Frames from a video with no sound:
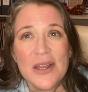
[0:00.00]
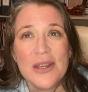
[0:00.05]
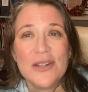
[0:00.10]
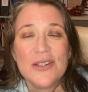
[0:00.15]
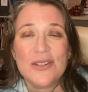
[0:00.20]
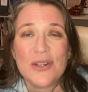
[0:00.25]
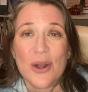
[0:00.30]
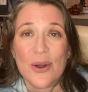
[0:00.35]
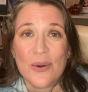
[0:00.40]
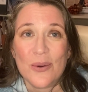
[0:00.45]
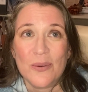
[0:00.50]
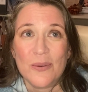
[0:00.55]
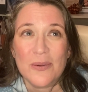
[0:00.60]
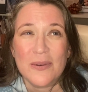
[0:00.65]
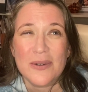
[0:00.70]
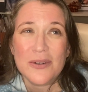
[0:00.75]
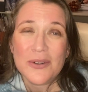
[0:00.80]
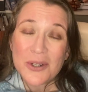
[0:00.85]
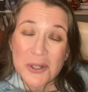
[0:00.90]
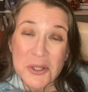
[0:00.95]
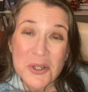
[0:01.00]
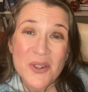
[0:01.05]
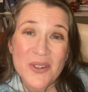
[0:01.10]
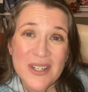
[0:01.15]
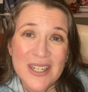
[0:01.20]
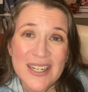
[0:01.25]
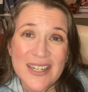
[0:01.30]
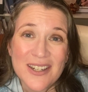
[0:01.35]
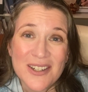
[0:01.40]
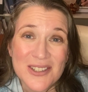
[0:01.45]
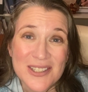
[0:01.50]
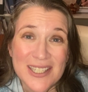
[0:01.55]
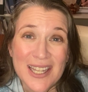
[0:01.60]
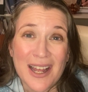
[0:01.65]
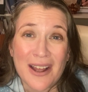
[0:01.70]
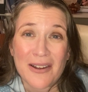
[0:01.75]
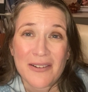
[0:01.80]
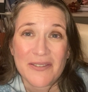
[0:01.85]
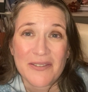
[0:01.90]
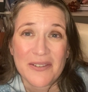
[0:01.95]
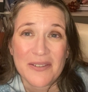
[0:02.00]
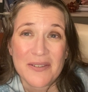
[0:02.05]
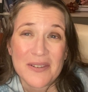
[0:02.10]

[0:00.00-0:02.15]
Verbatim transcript: So, nurturing yourself